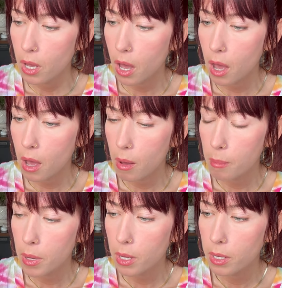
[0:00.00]

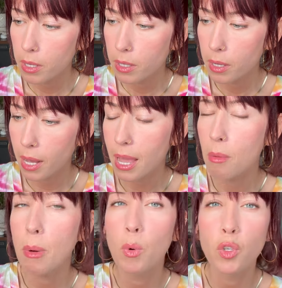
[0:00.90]
um I can't
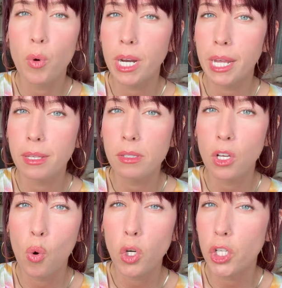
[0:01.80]
remember which one it is, the
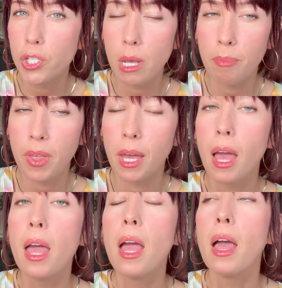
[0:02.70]
Gorgeous something.
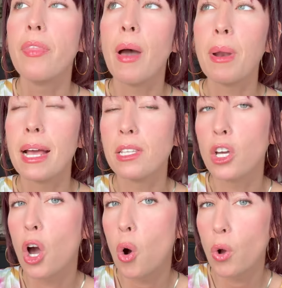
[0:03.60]
That one has a
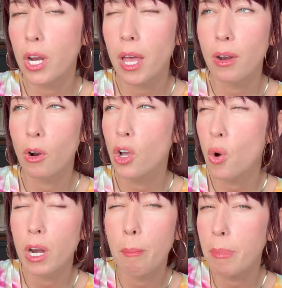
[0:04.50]
coconut or
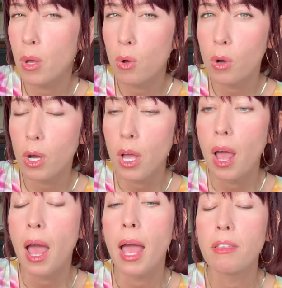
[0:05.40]
coconut milk.
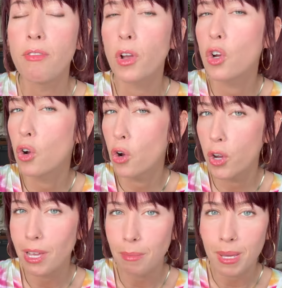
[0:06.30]
It's very
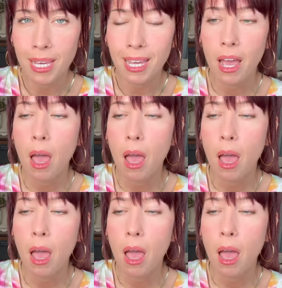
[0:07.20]
creamy,